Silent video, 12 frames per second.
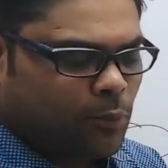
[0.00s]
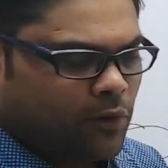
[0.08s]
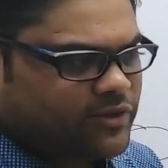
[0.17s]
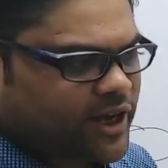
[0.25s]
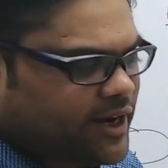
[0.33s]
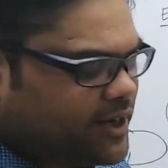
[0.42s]
group
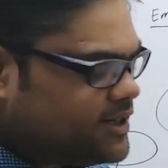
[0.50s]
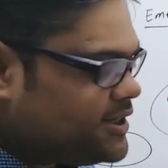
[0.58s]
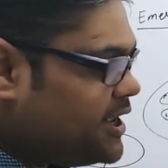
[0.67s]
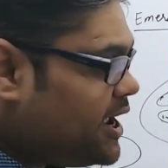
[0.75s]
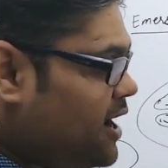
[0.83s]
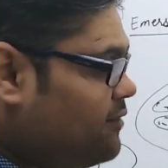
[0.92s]
of scientists,
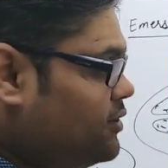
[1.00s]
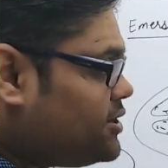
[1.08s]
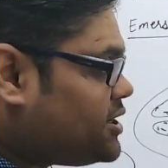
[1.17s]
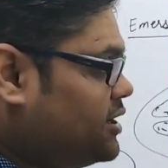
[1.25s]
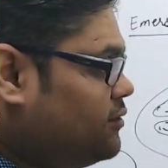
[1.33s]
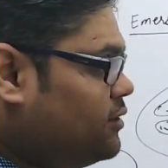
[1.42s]
they have
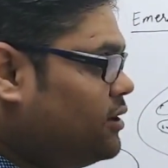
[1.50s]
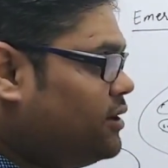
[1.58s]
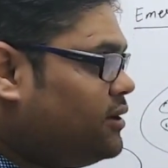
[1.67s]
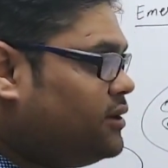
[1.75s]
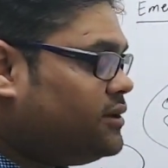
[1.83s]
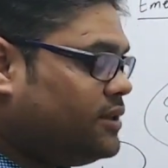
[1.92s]

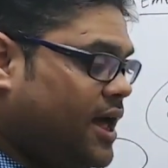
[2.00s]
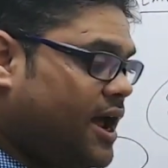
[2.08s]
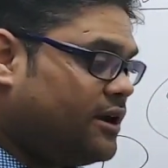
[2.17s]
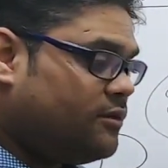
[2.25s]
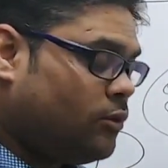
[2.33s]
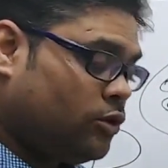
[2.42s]
discovered
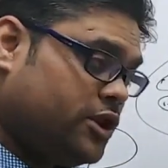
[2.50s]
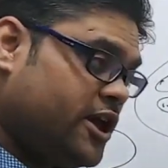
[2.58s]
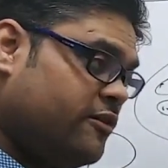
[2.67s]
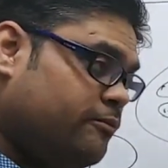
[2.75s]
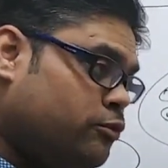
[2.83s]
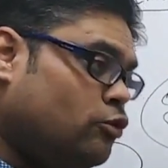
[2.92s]
that, or they
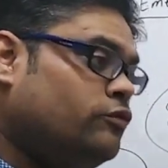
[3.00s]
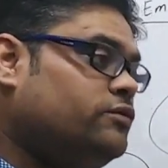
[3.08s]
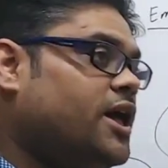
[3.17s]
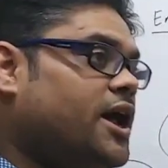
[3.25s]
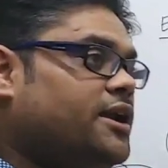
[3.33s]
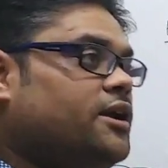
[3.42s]
have
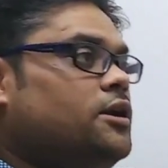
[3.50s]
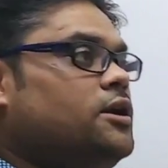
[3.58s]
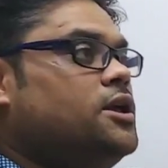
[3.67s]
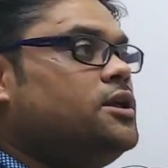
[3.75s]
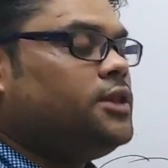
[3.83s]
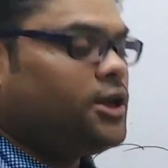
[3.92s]
proved that
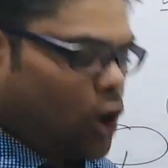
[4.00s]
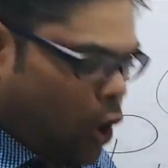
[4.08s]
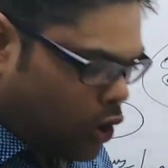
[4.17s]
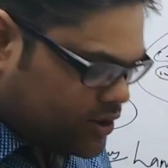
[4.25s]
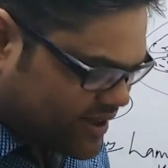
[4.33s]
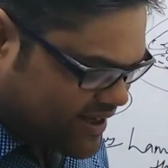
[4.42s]

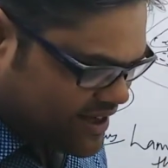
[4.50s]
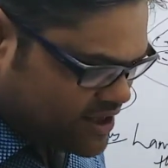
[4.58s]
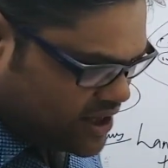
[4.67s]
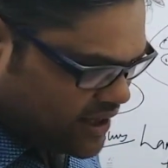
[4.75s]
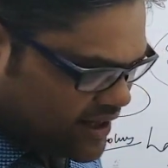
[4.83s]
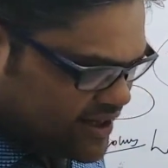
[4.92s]

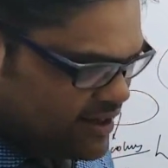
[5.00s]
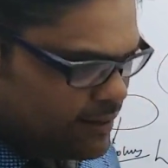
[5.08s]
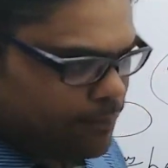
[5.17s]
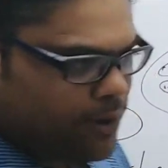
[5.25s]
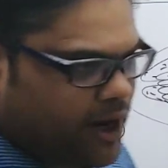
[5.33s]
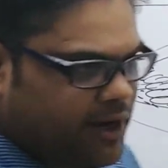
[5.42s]
oxygen is
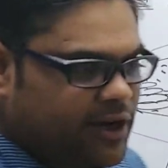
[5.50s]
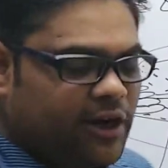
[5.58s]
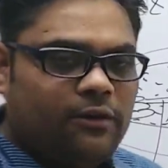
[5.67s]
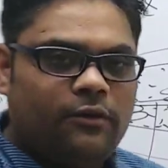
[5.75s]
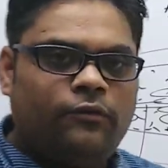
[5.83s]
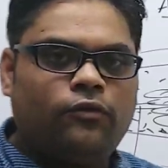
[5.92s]

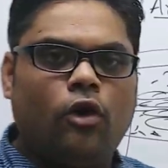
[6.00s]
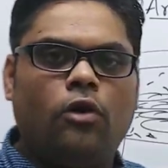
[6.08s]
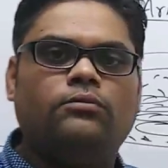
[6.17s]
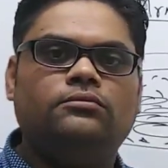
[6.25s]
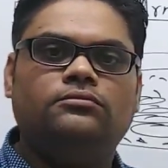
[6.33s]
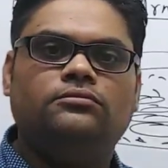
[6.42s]
liberated
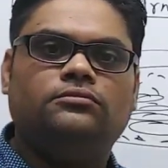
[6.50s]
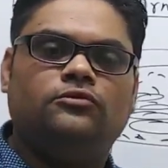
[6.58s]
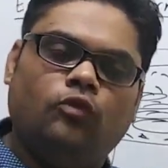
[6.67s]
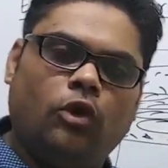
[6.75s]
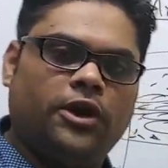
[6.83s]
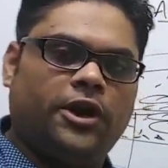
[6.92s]
from
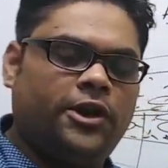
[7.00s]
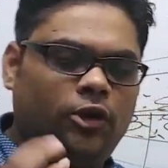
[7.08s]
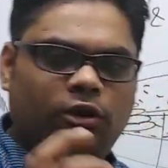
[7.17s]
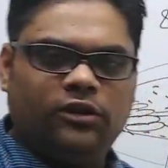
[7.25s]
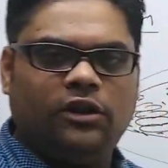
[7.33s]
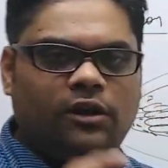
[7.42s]
water.
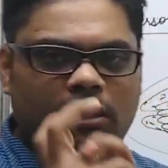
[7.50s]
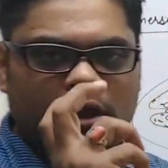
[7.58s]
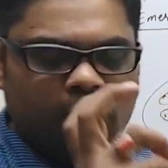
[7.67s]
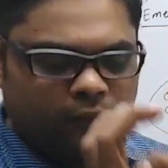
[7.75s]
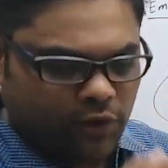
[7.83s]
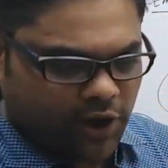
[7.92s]
During the
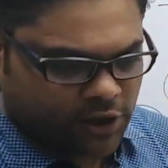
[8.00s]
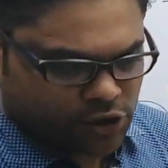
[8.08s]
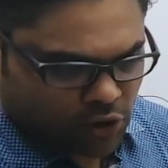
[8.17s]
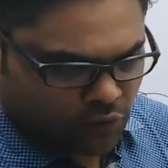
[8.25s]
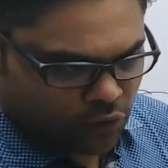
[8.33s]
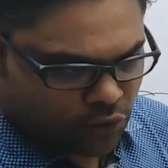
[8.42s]

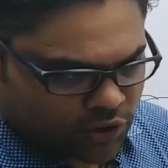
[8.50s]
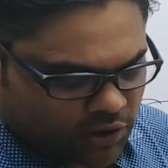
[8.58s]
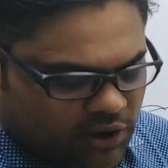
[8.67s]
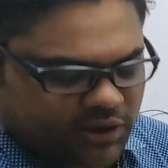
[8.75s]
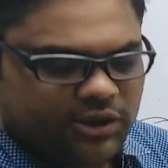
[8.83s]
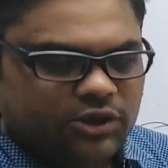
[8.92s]
reaction of
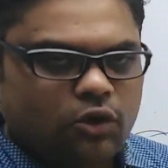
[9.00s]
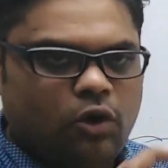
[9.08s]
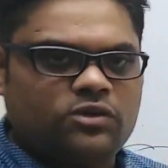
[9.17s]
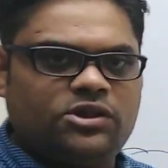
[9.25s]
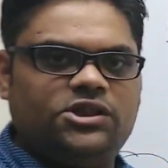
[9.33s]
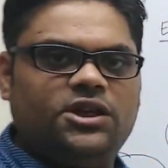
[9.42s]
photosynthesis,
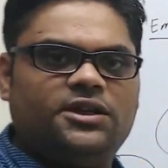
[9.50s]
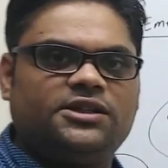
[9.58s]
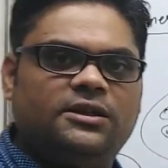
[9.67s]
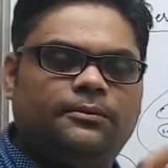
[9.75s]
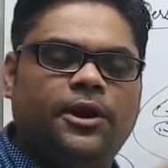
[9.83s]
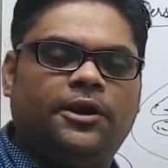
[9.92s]
oxygen
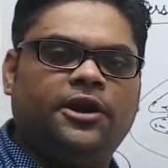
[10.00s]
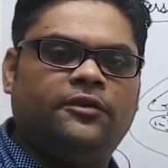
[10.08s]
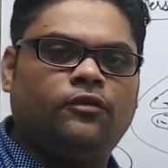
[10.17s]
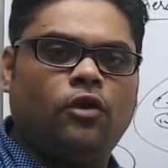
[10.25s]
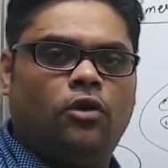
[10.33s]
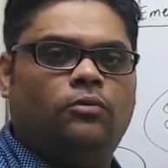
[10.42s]
is liberated
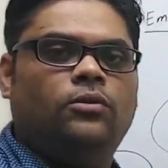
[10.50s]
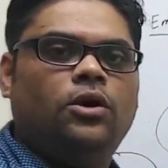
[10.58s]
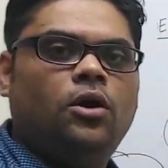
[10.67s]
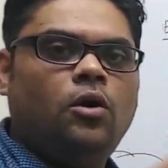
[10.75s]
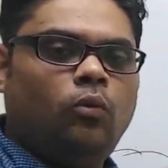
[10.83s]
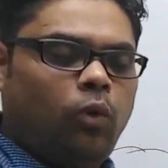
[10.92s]
from
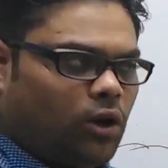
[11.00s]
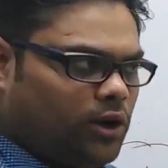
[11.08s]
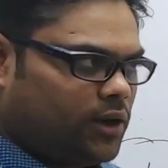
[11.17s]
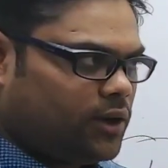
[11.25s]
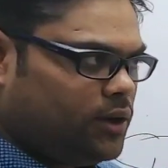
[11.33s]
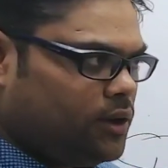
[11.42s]

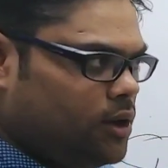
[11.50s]
water.